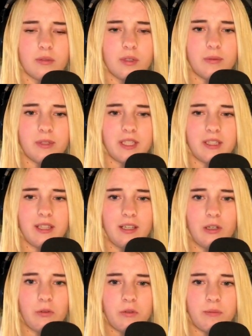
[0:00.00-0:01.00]
I was like, that
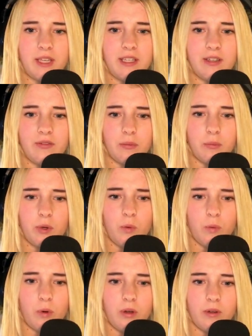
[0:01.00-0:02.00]
closed me in even
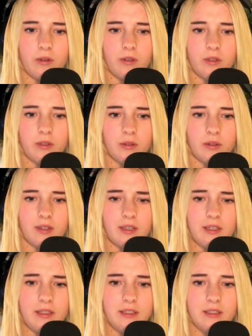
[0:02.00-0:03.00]
more. What the
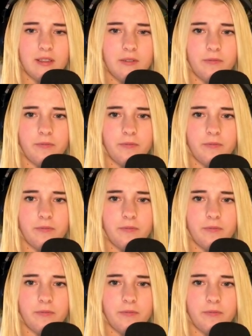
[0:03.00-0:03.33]
hell?